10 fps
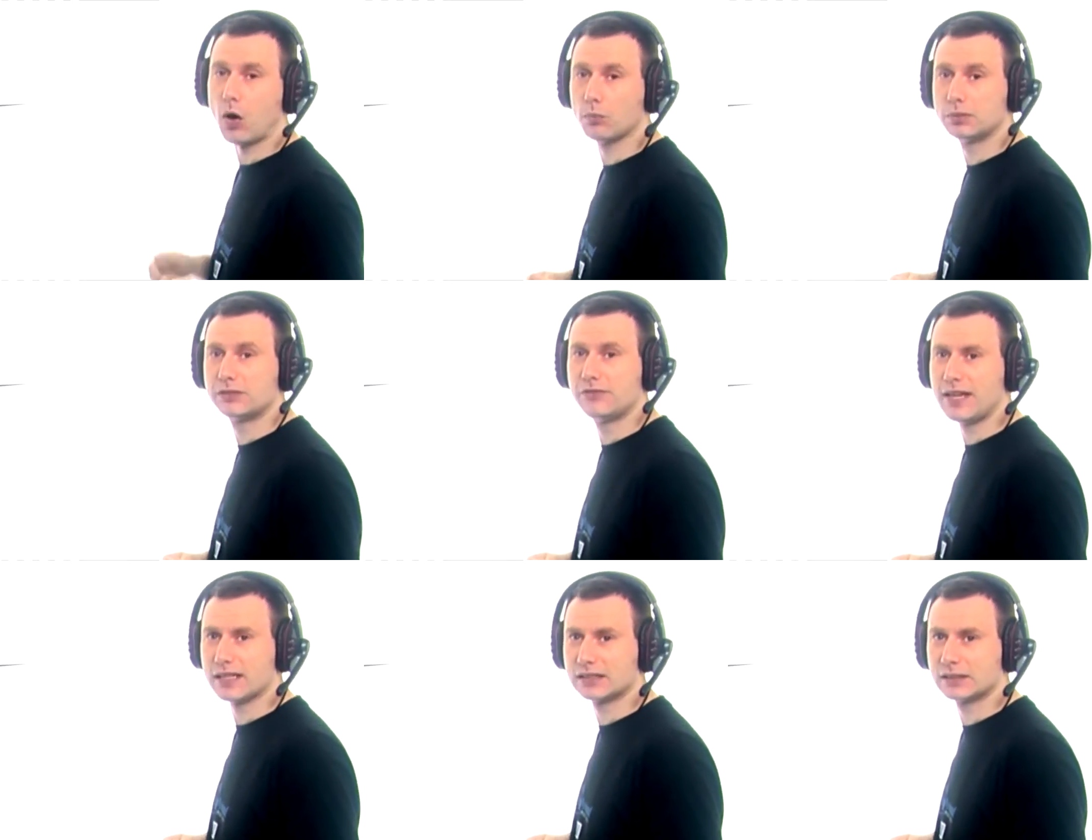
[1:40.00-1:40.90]
Bob's
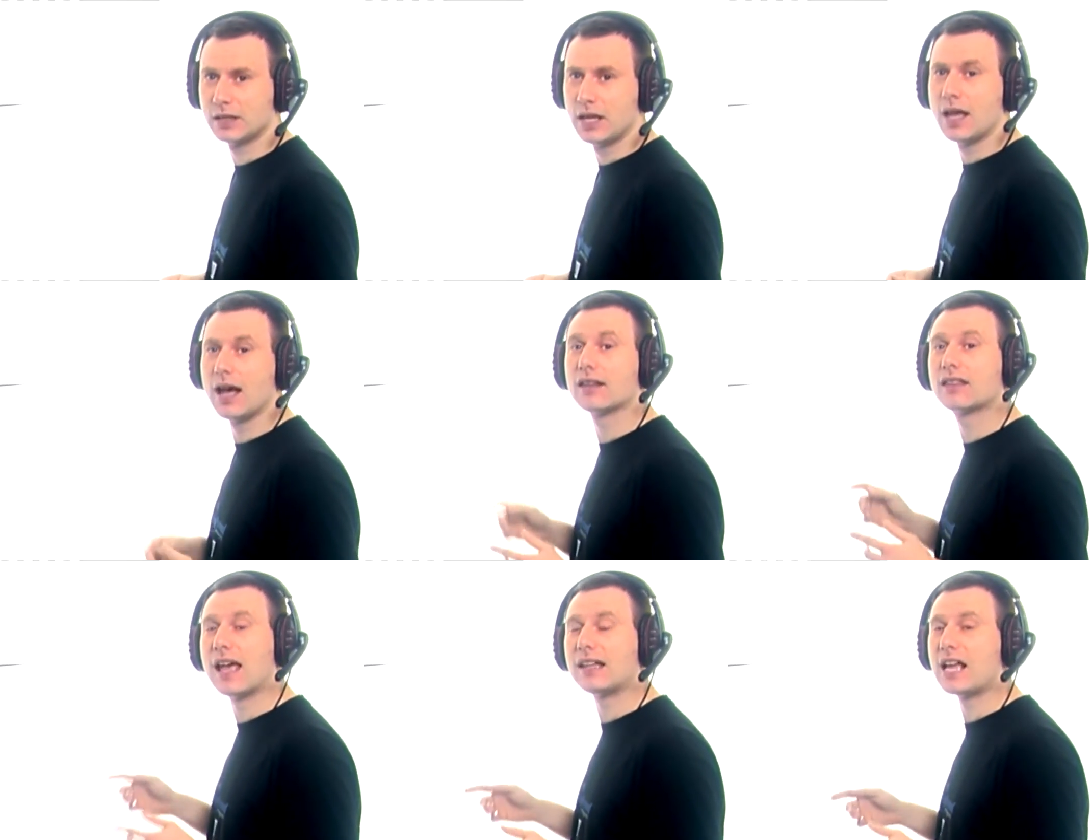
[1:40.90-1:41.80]
face, and
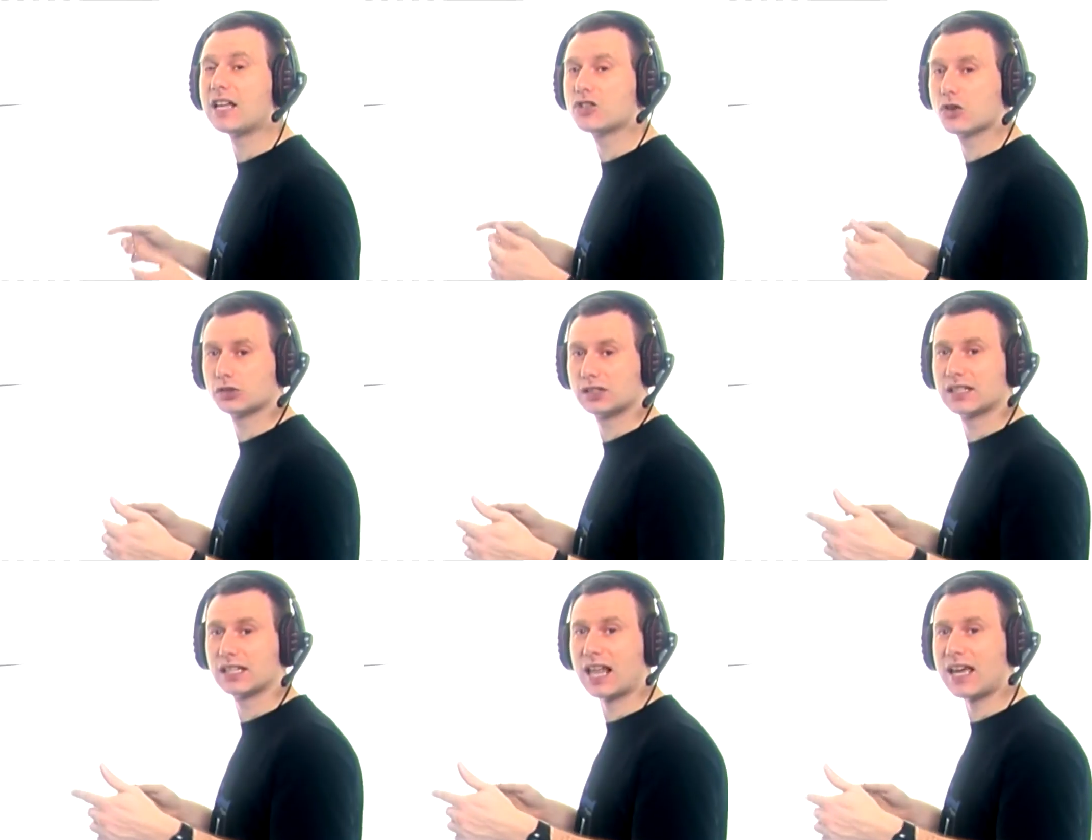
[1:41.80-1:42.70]
then I adjusted
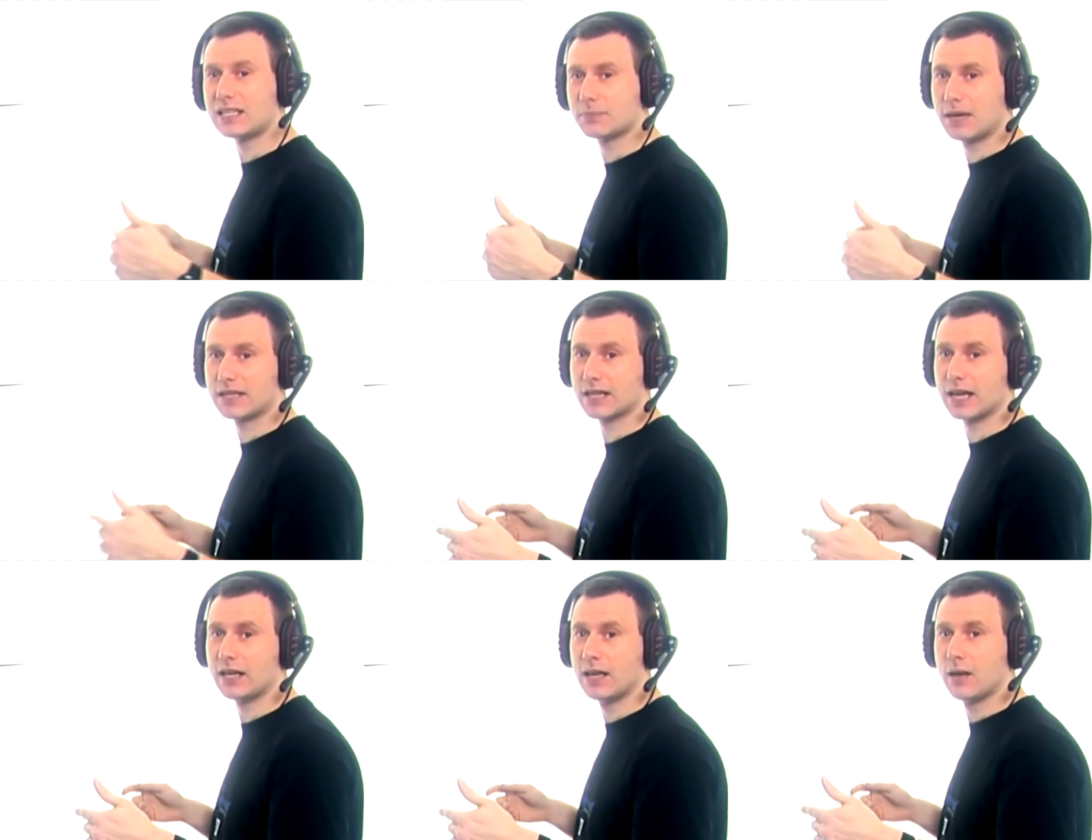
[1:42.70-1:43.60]
the light
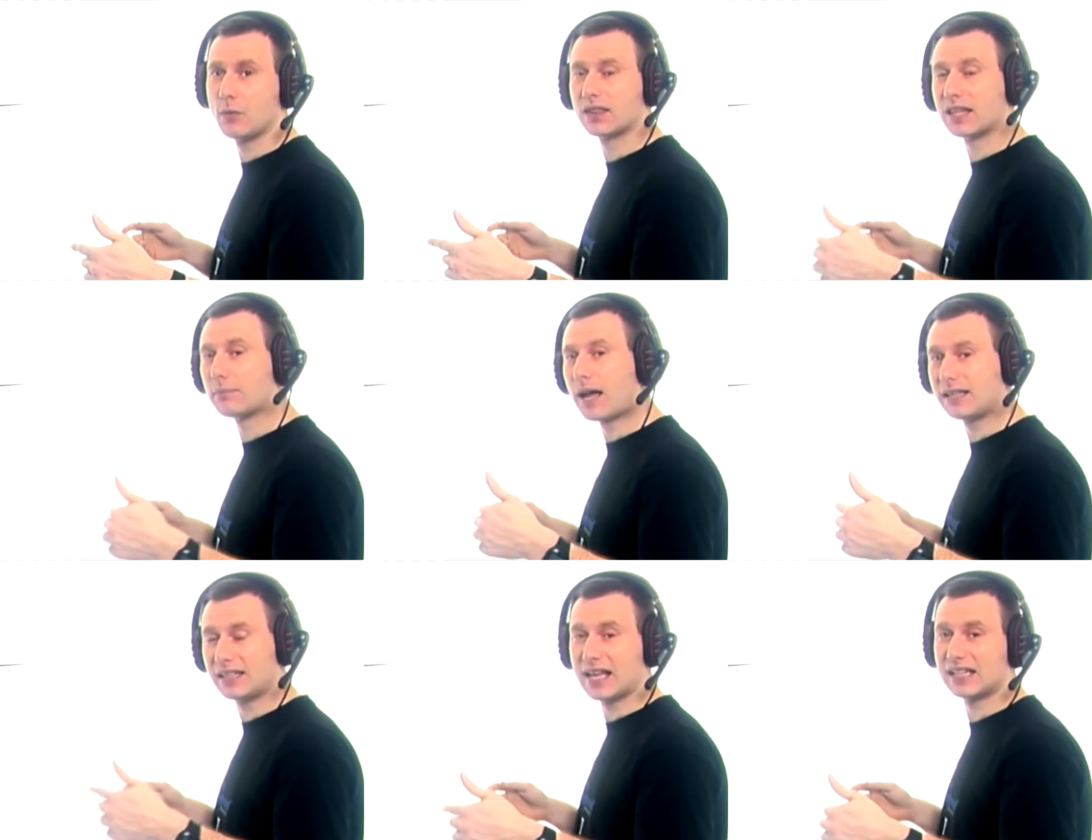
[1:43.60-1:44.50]
meter within
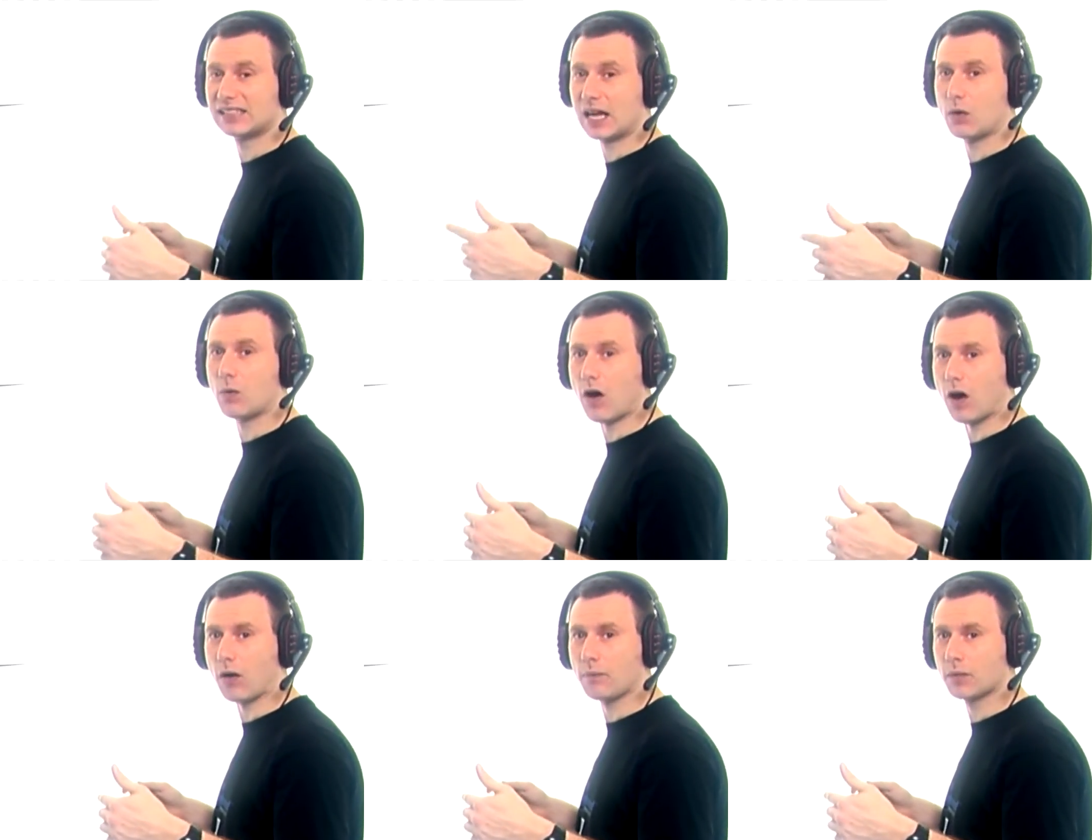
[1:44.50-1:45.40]
my D S L
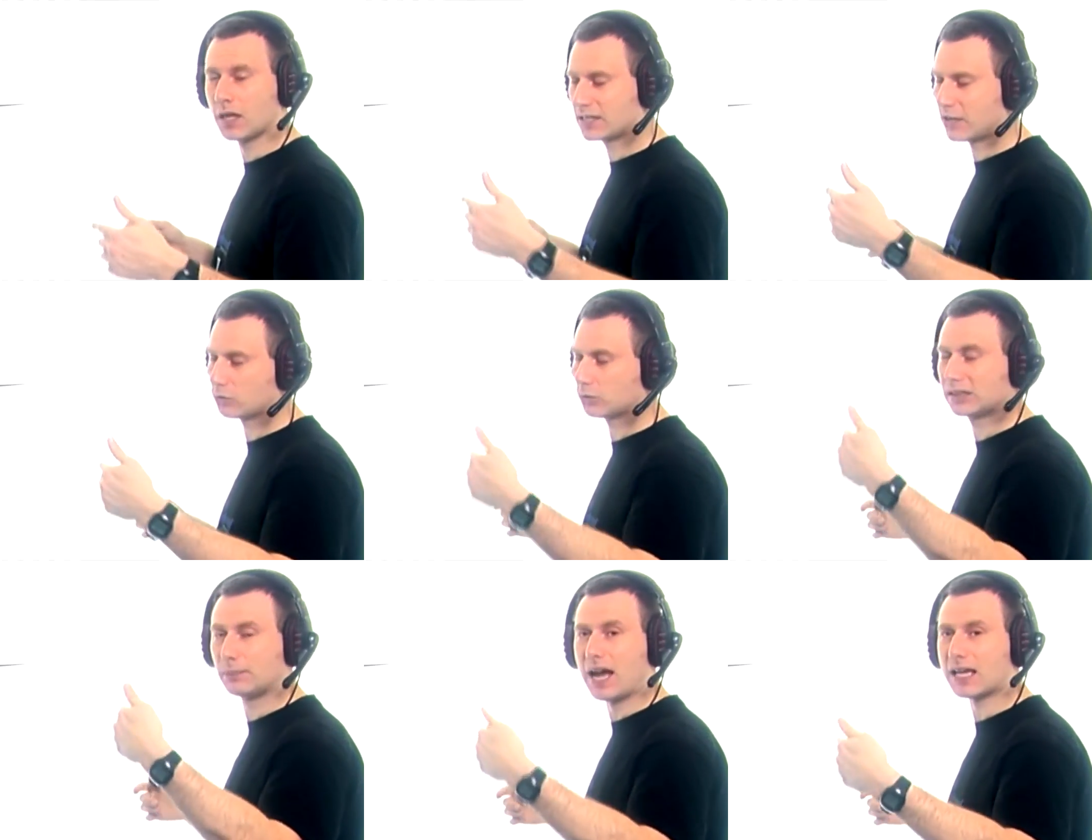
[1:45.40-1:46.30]
R until it was
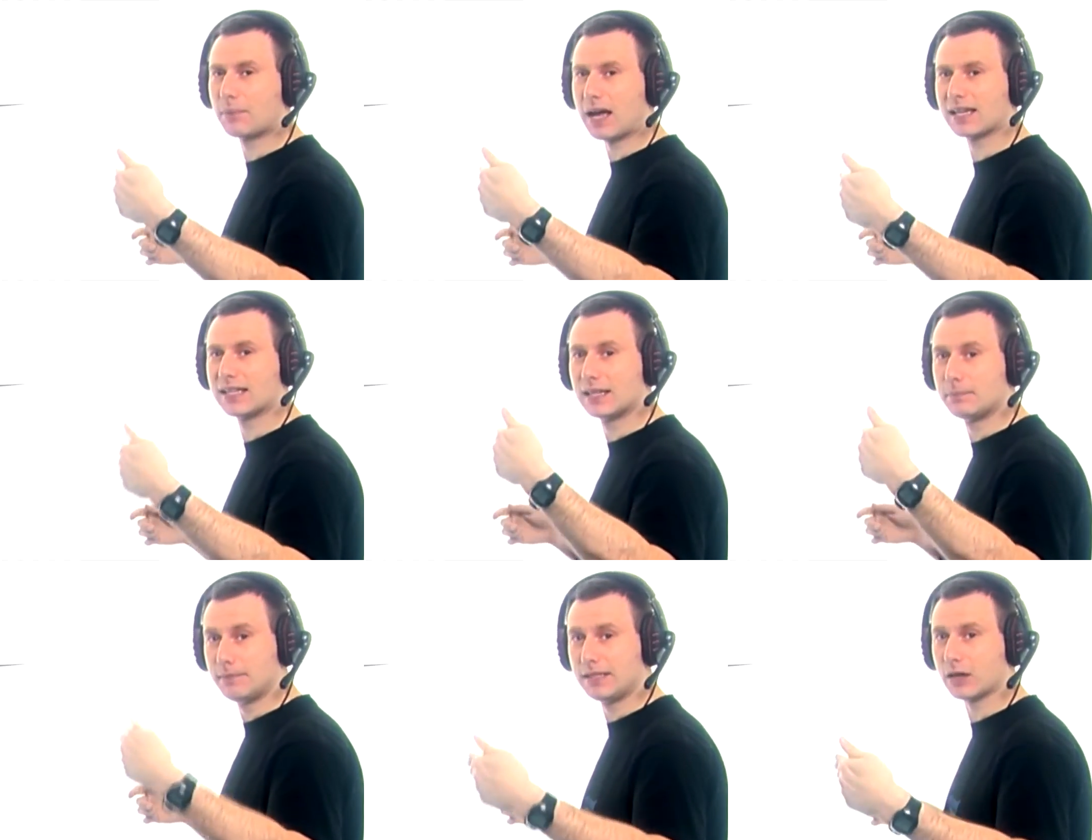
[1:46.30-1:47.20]
smack bang in the
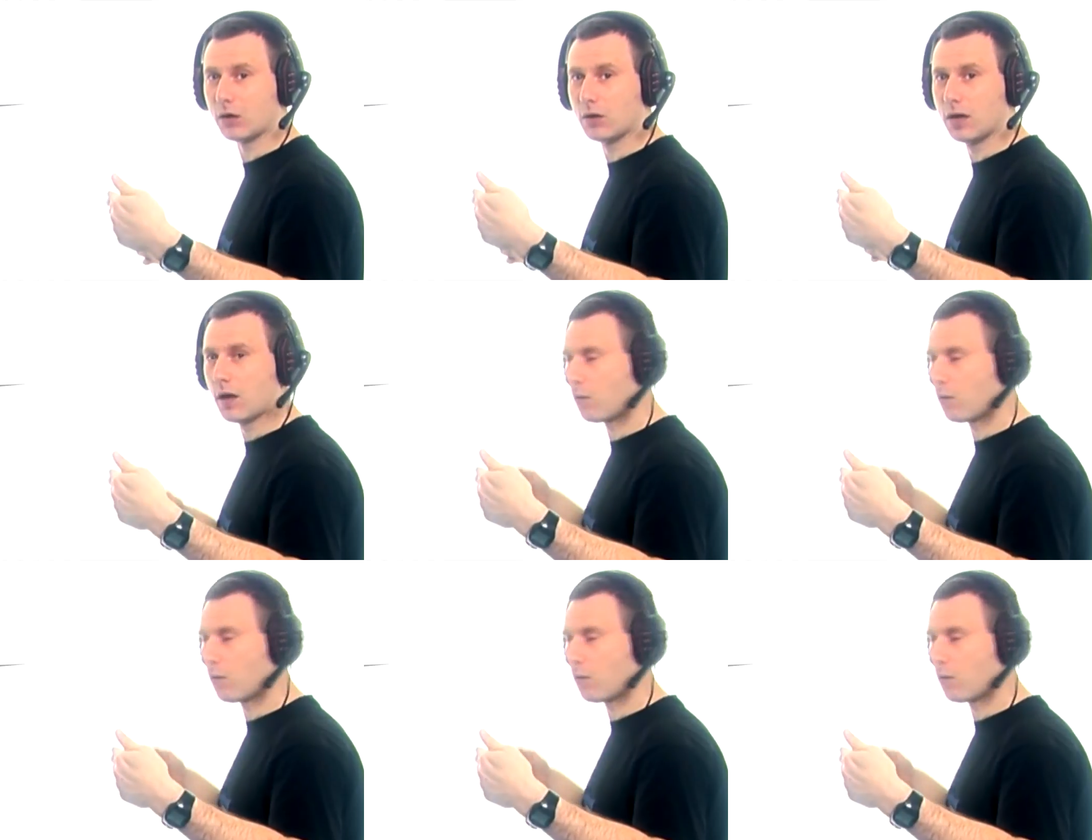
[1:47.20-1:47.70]
middle